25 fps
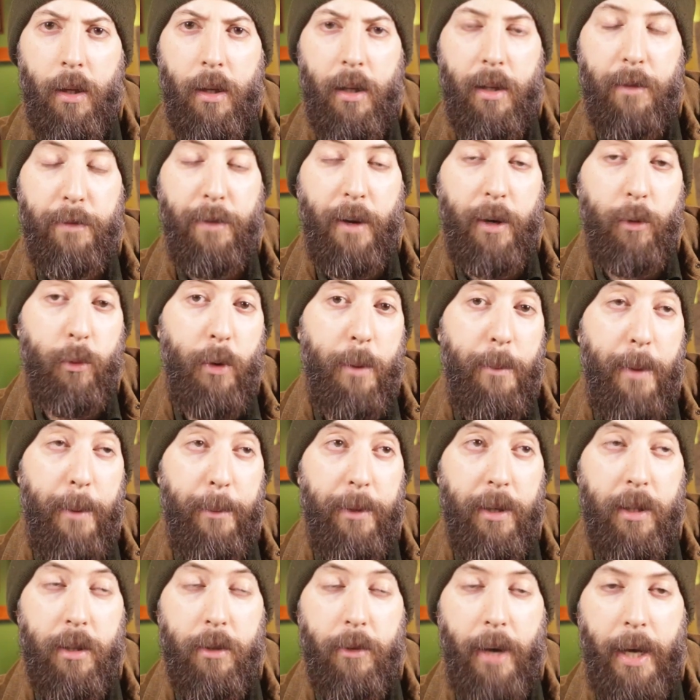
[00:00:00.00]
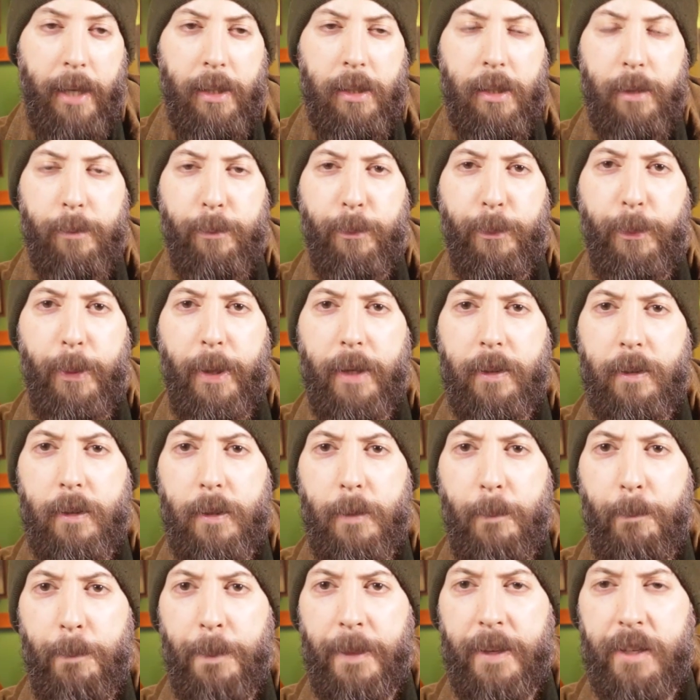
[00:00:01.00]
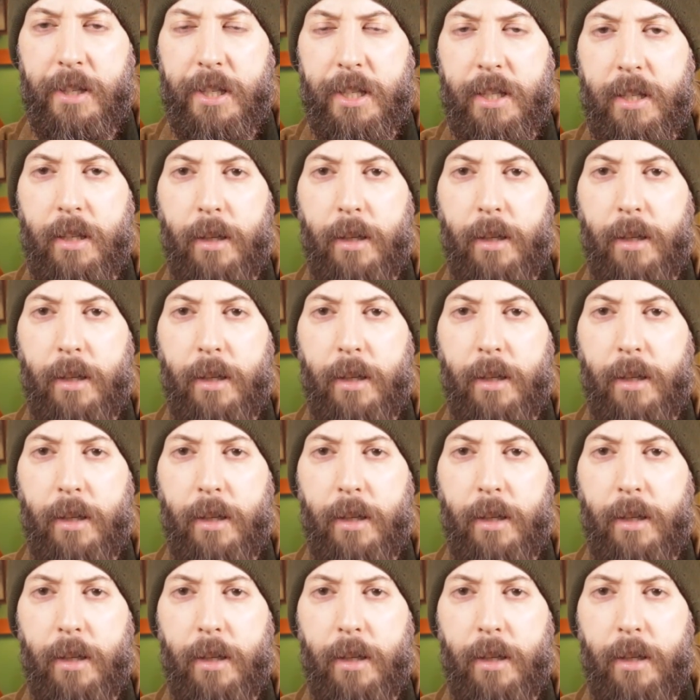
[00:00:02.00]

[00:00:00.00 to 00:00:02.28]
if I remember correctly, but the